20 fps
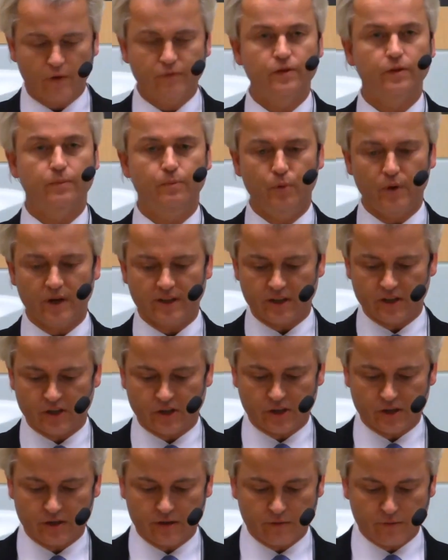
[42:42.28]
of the
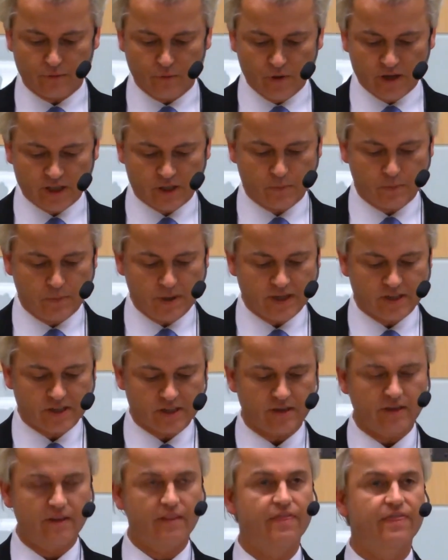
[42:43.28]
British free
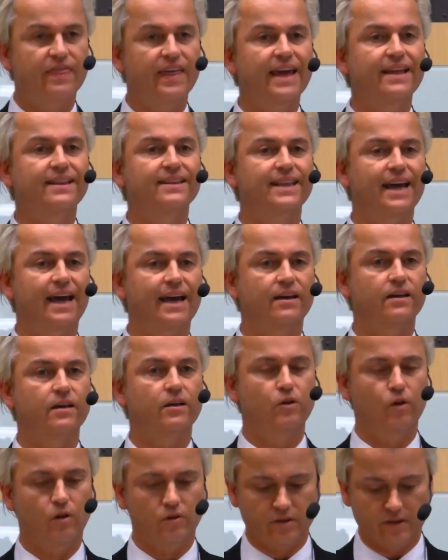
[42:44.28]
speech think
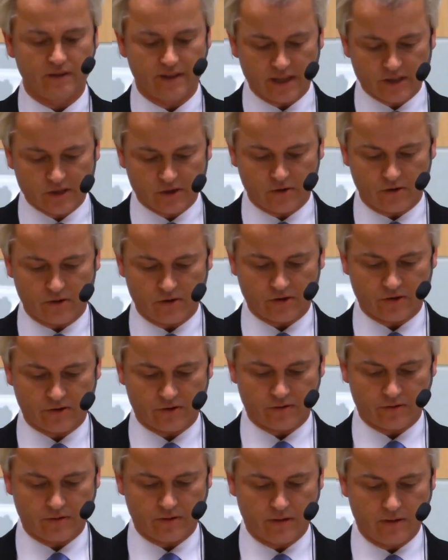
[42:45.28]
tank called
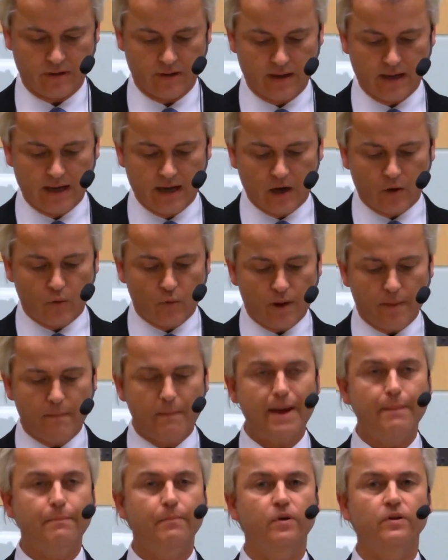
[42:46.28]
Discourse,
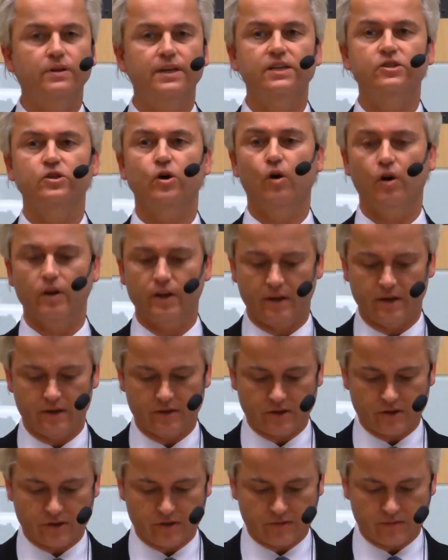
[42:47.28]
remembered his
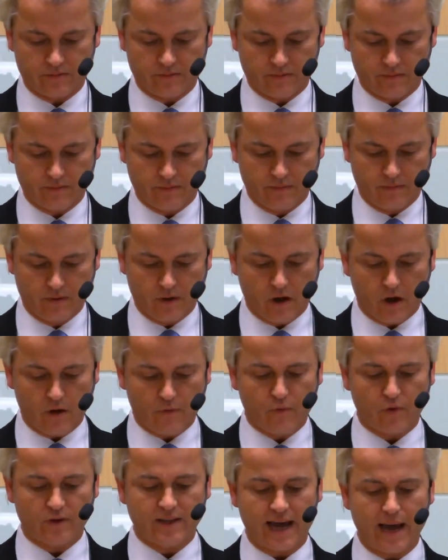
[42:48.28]
audience
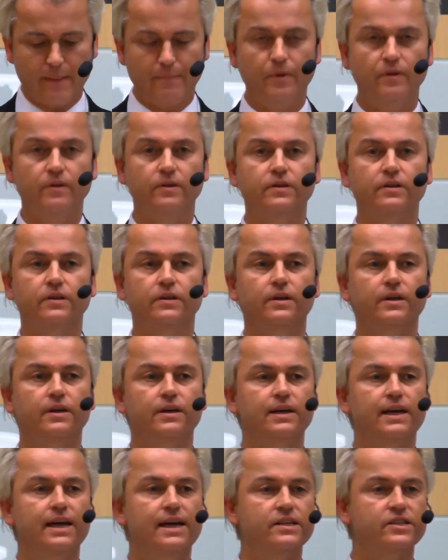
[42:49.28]
of what happened
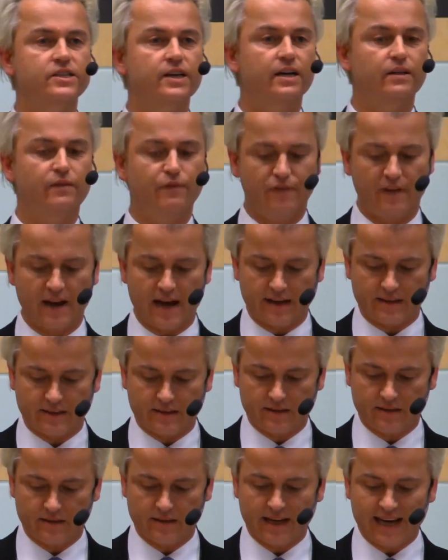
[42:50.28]
inside
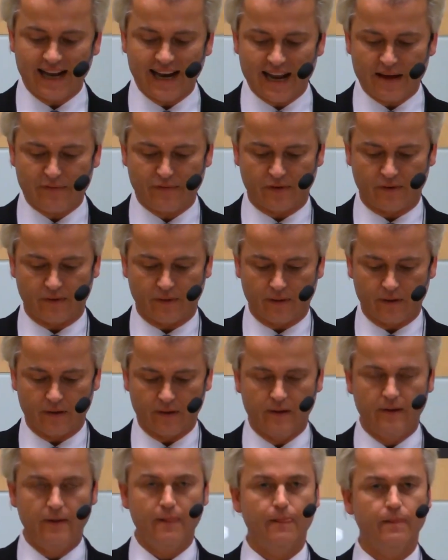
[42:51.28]
Flight 11,
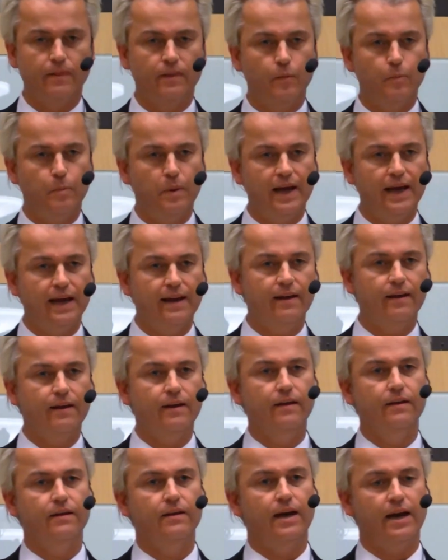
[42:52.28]
the
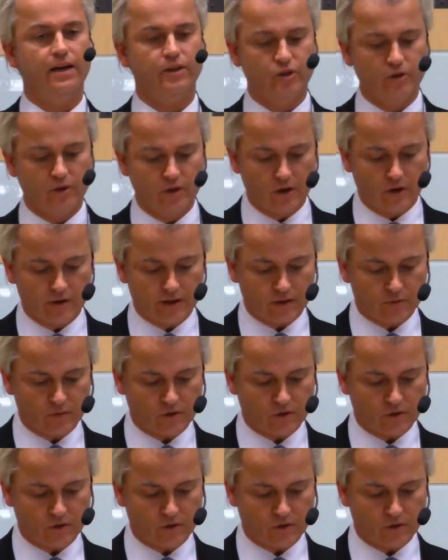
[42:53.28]
plane, as you know,